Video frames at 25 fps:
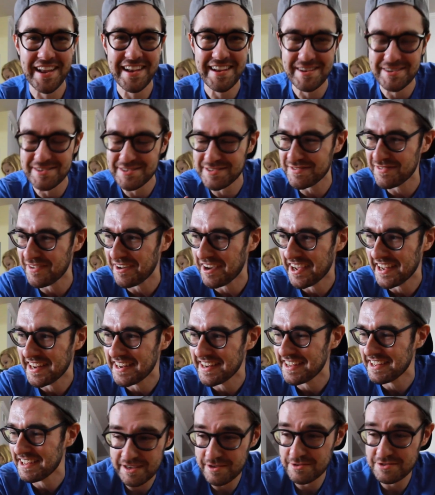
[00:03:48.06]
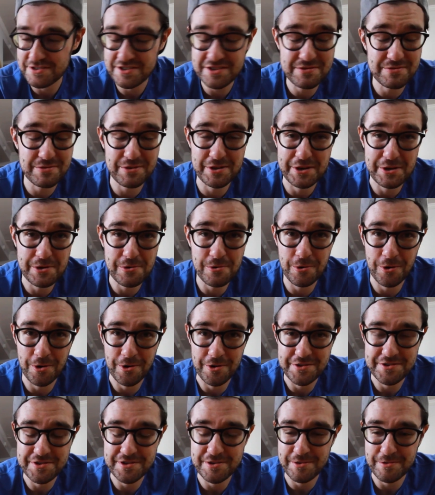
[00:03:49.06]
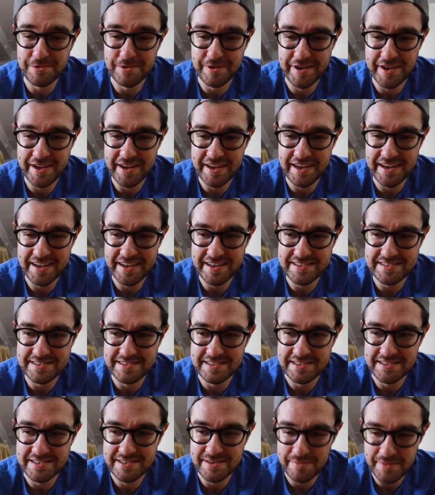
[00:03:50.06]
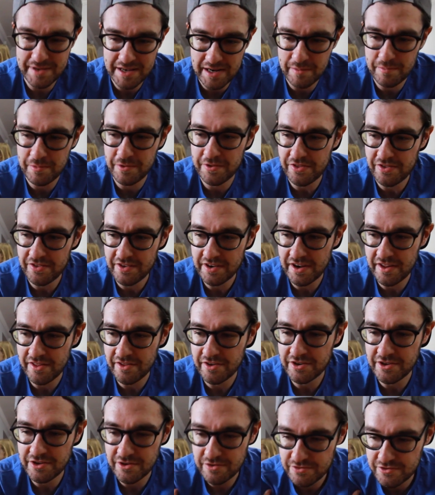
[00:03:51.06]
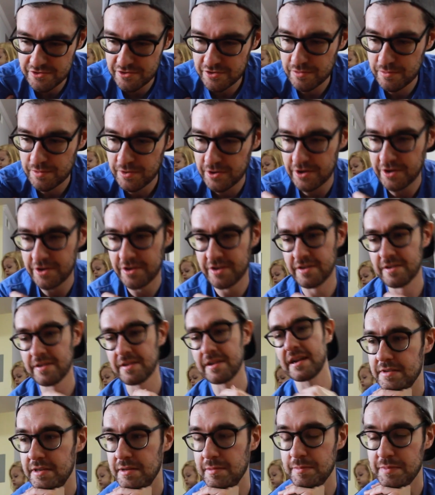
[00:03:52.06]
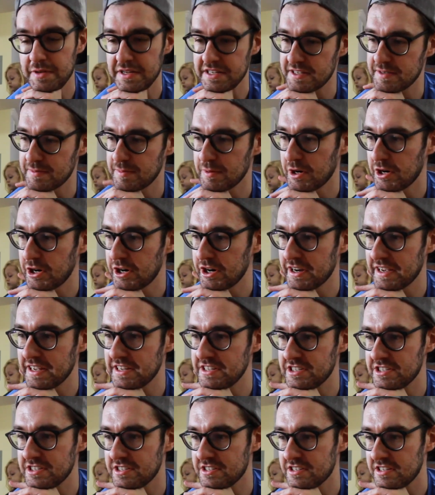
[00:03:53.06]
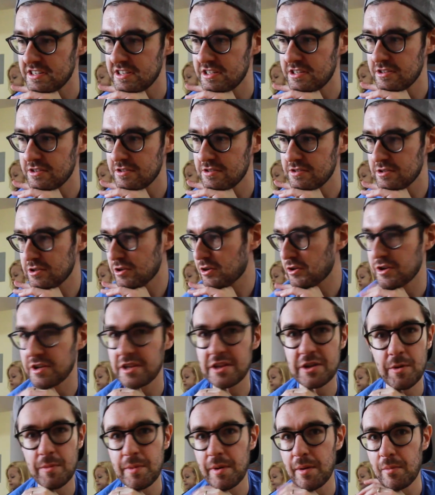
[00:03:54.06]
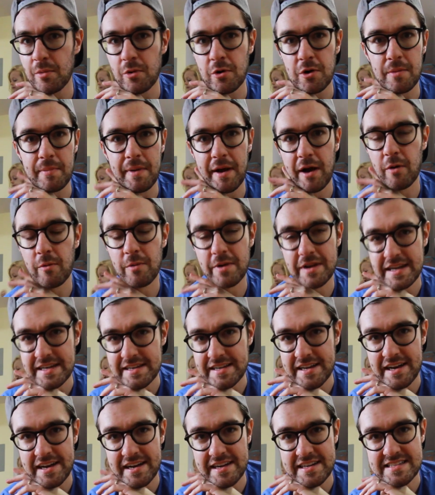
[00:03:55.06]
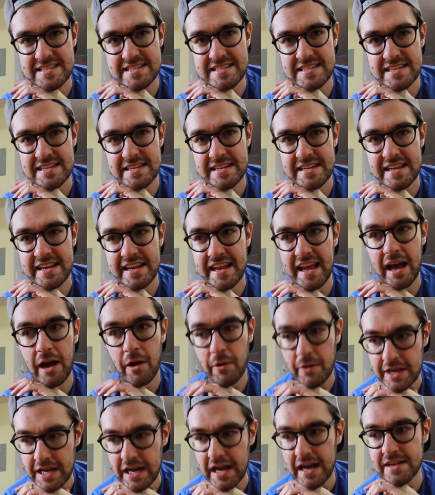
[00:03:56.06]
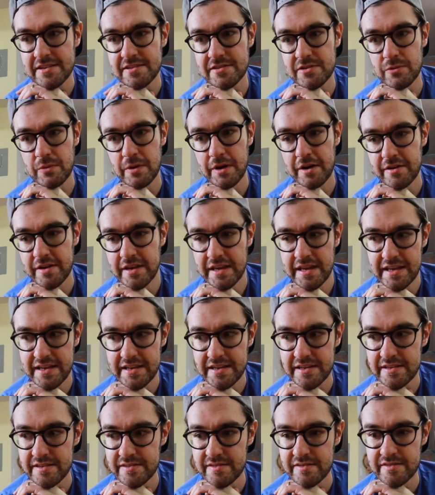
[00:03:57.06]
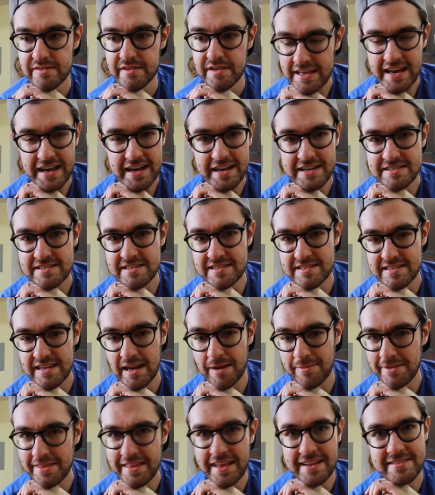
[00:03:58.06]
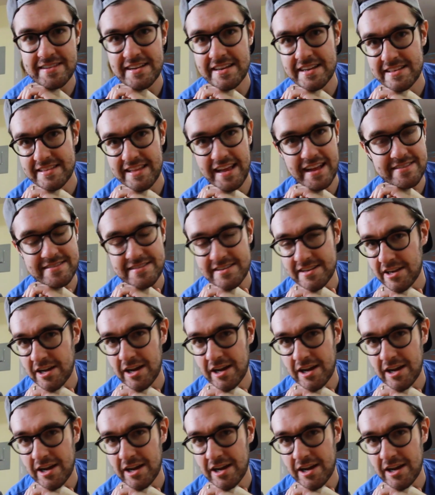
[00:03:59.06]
It was fun. It was just really cool to meet up with another YouTuber in Pittsburgh and just learn a little bit more about what he does and how he got to where he is. Yeah, it's just, I mean, that's an